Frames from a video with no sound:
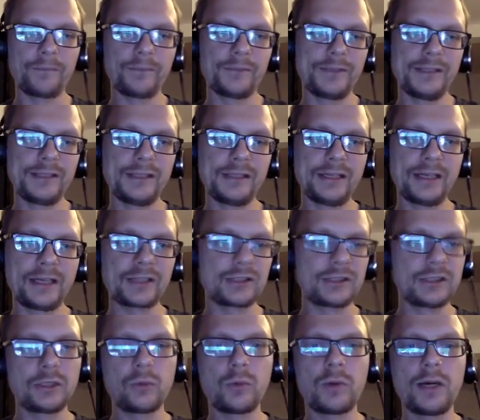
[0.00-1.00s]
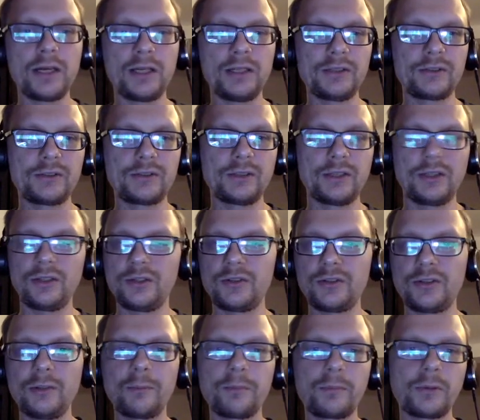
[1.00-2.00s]
they're actually quite
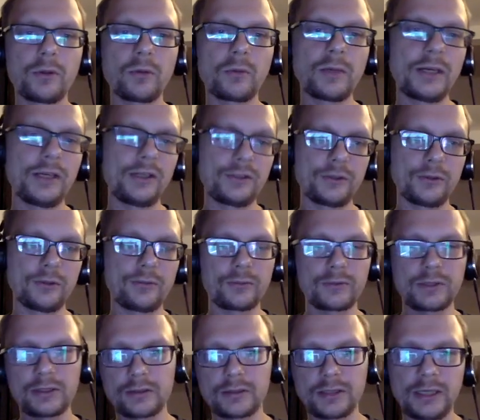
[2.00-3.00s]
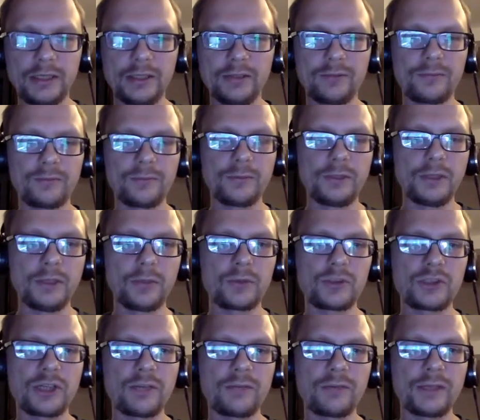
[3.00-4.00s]
simple ways of kind of
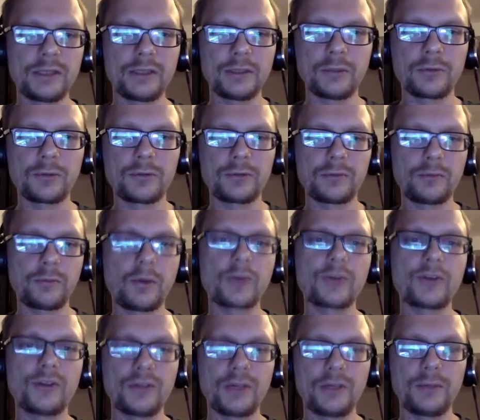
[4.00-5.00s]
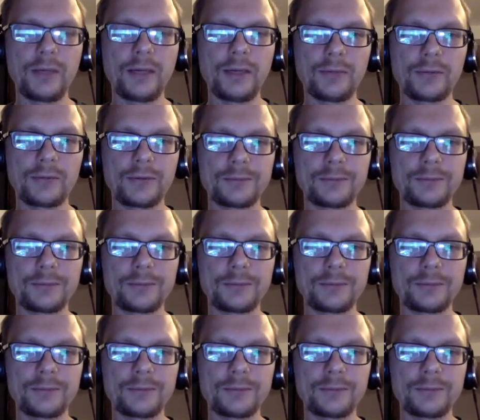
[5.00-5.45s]
shuffling those boxes around.